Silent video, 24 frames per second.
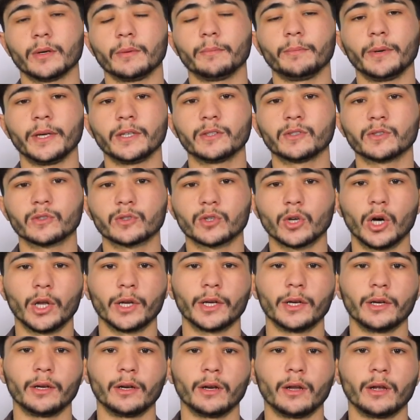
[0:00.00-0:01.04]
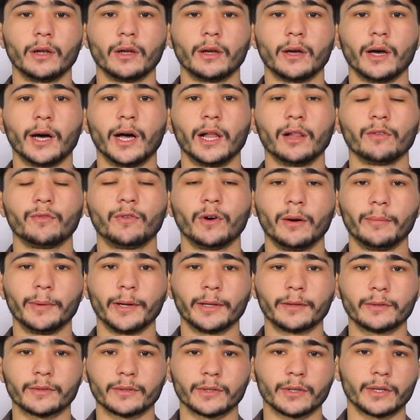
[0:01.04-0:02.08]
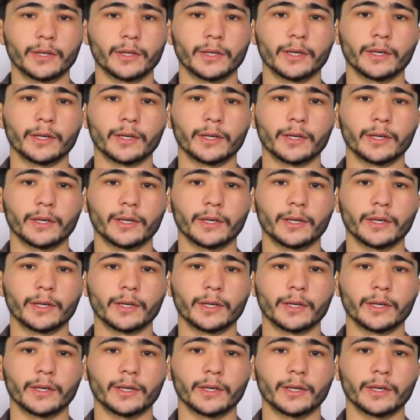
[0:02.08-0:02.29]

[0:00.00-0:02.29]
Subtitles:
based on alphabet